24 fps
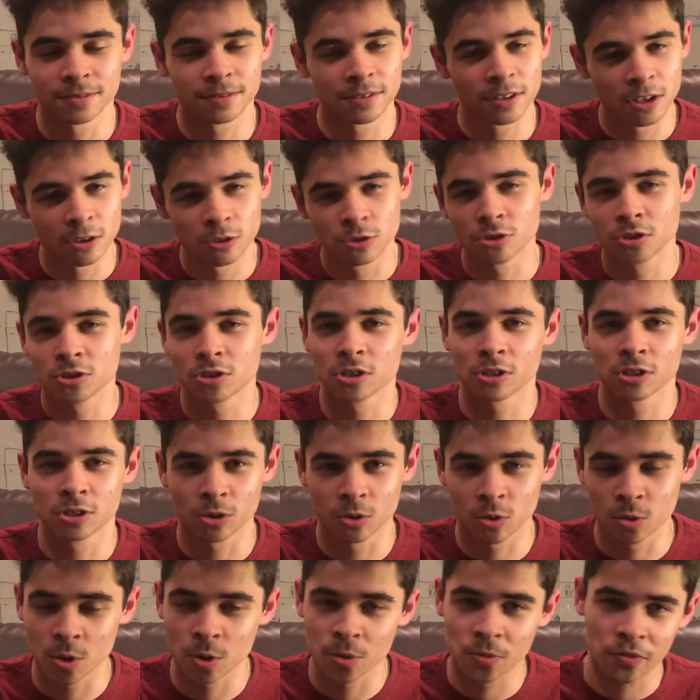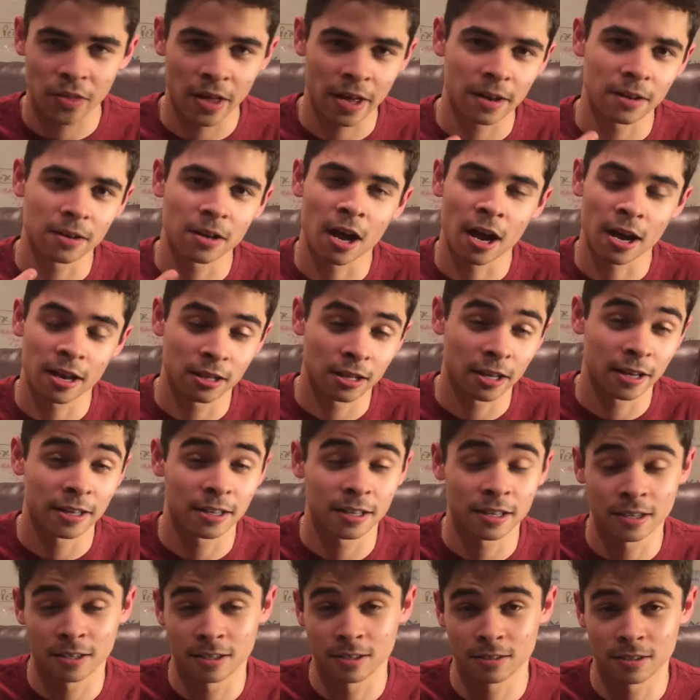It was just a little quote that I like
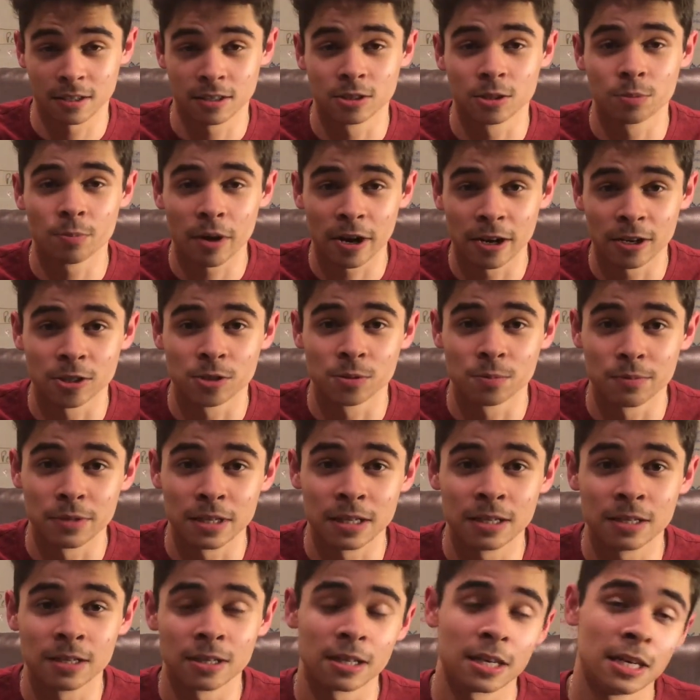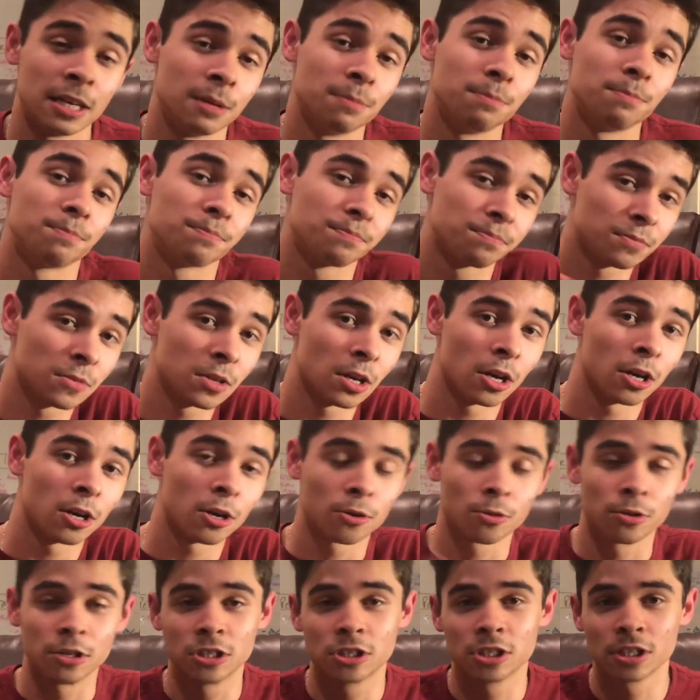and inspires me to keep
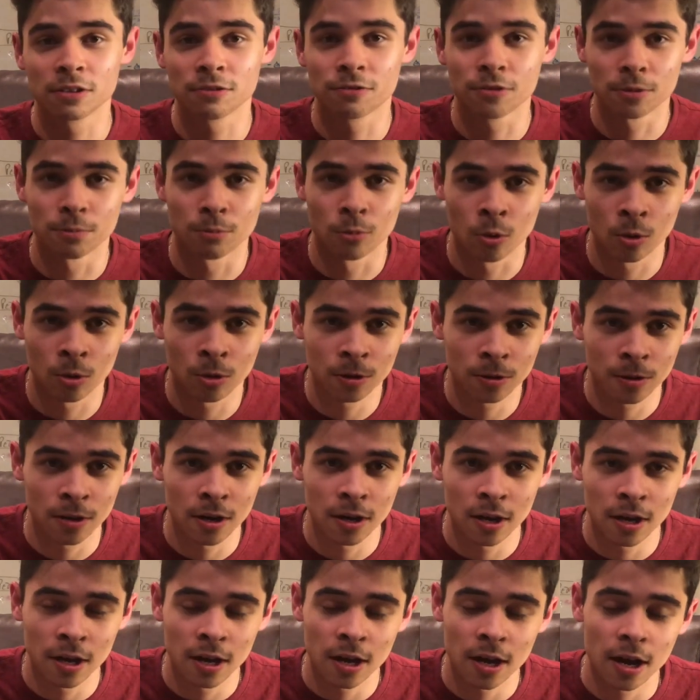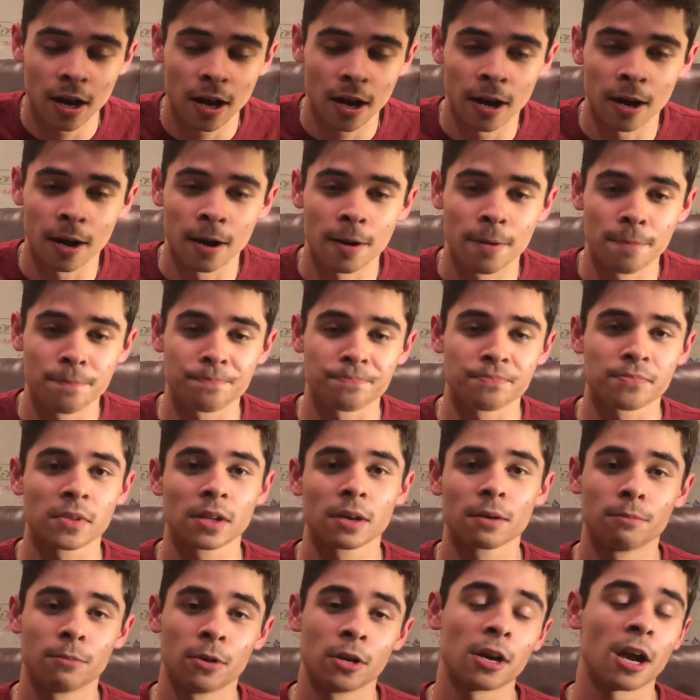reaching for more.
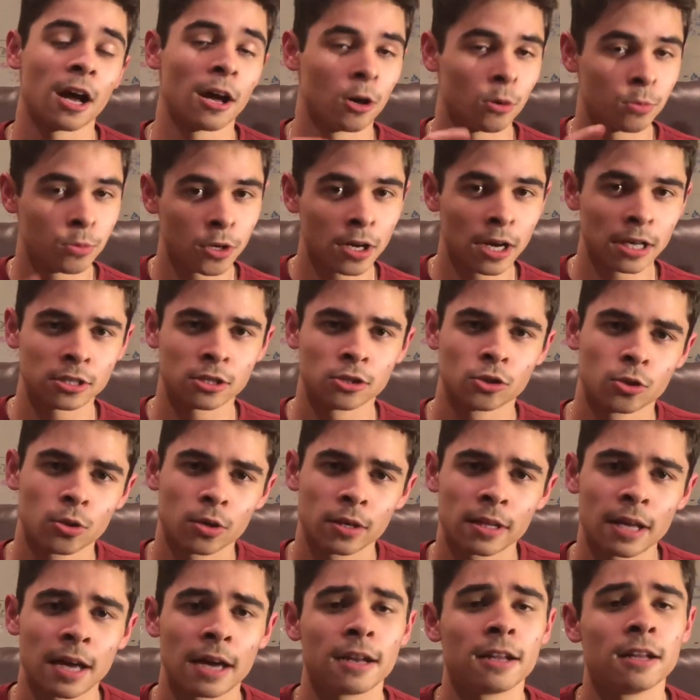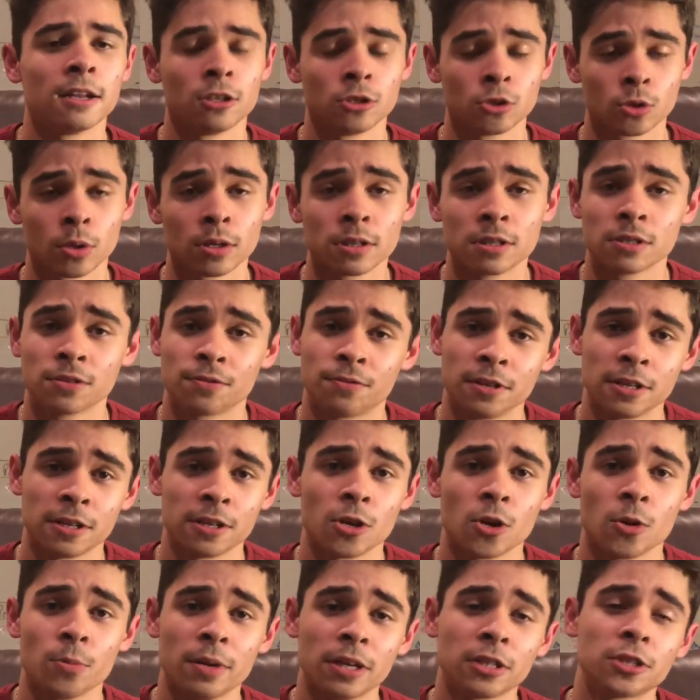But I hope you guys enjoyed that and enjoyed this
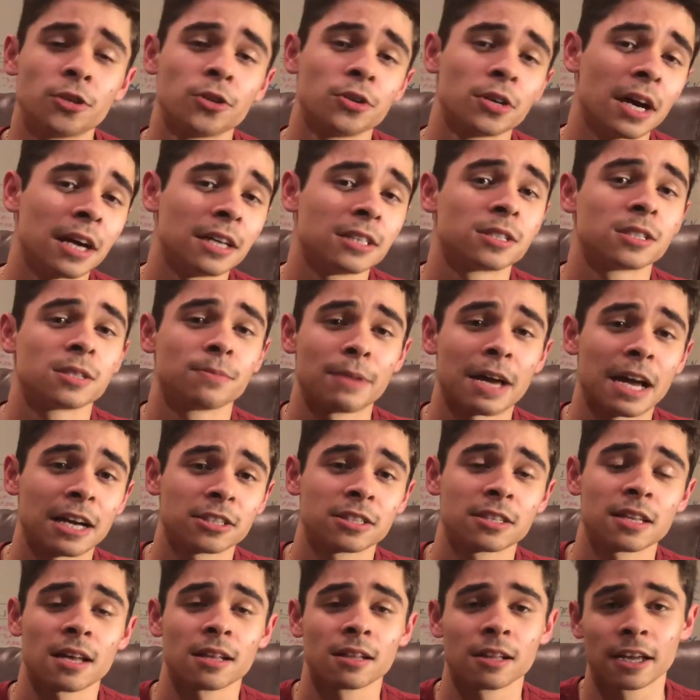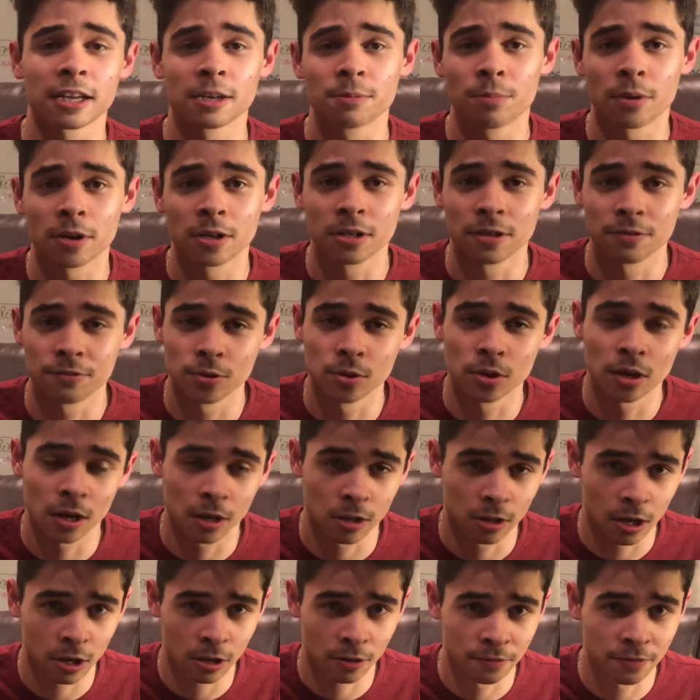video. Make sure you guys smash that like button if you got a
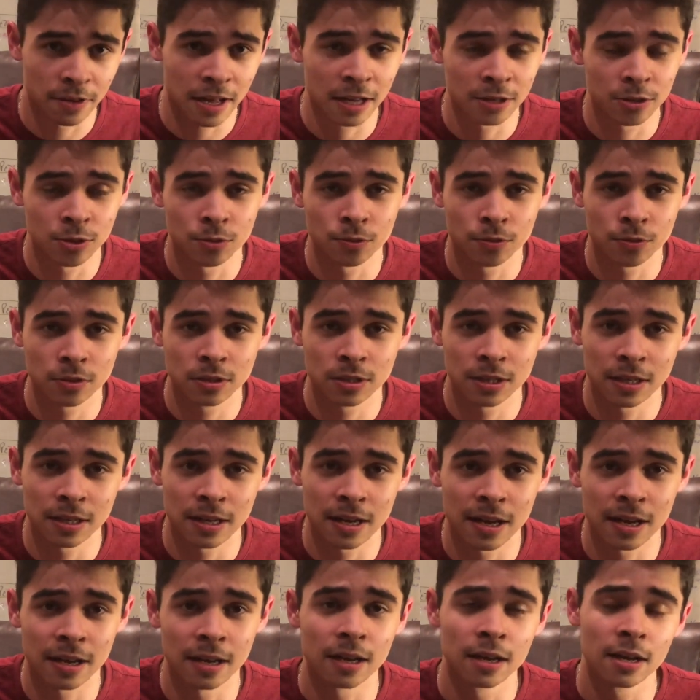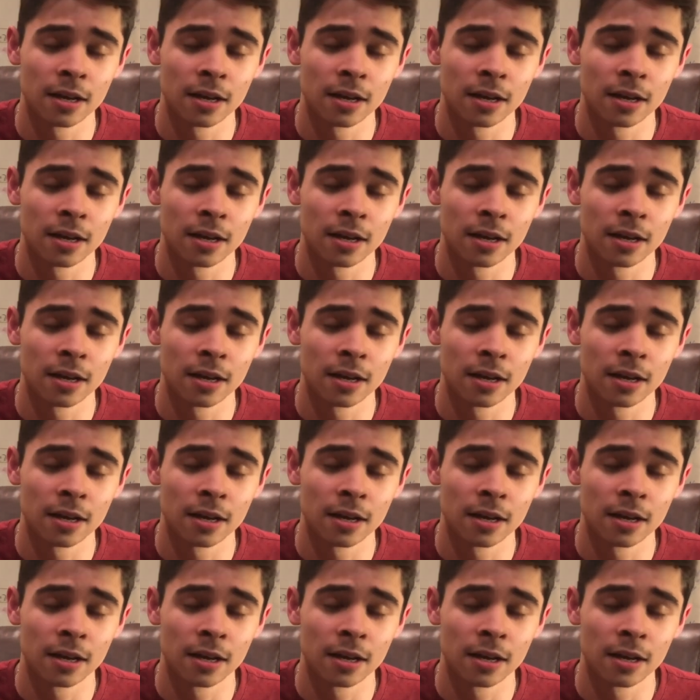lot of value today.